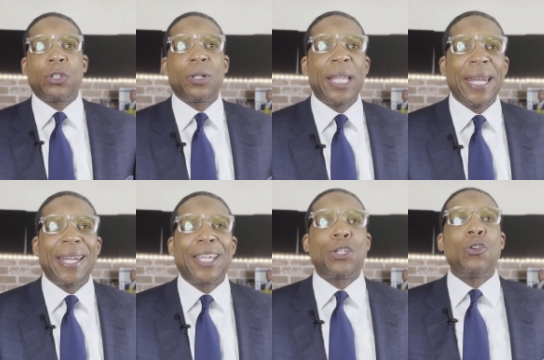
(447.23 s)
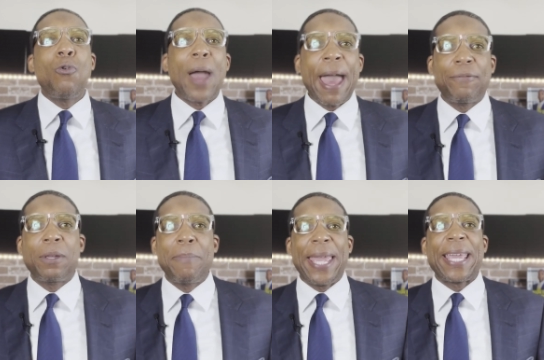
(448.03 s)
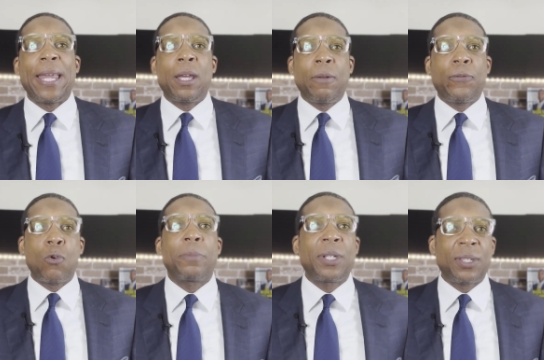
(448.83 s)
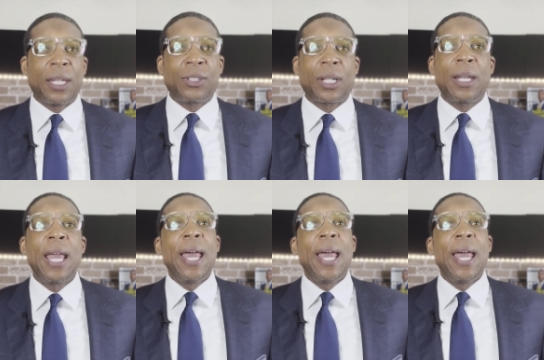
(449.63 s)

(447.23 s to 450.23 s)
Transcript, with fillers: you're leading it you have to make an informed decision